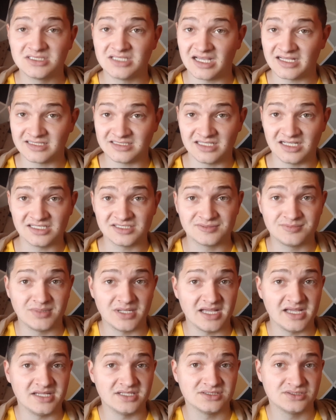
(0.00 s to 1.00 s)
That does
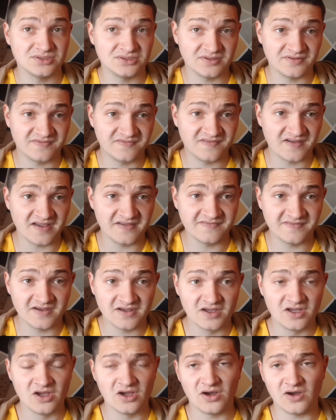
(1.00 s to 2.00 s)
play into the favour
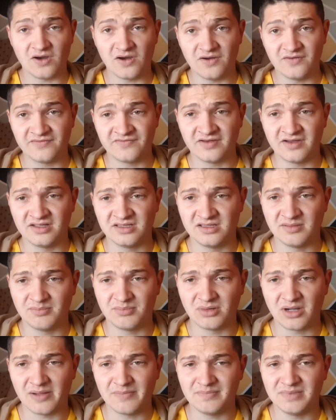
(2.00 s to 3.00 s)
of the
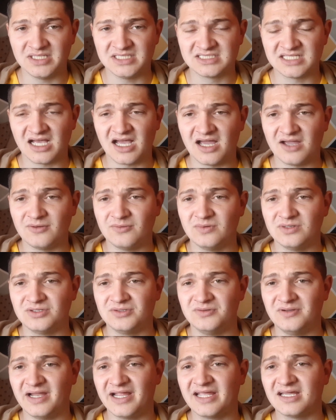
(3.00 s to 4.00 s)
Brumbies, I
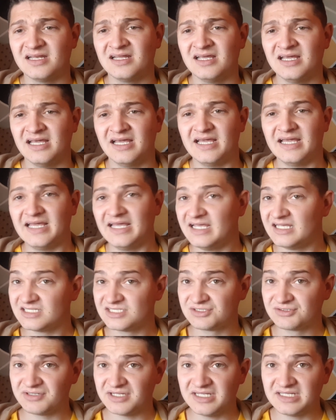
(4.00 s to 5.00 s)
would reckon.
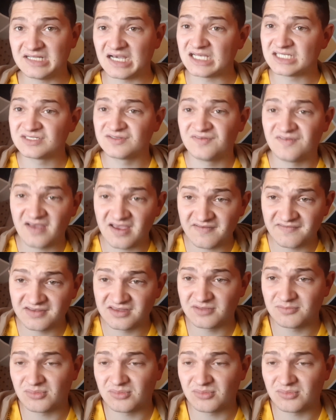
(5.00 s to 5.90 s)
History does favour the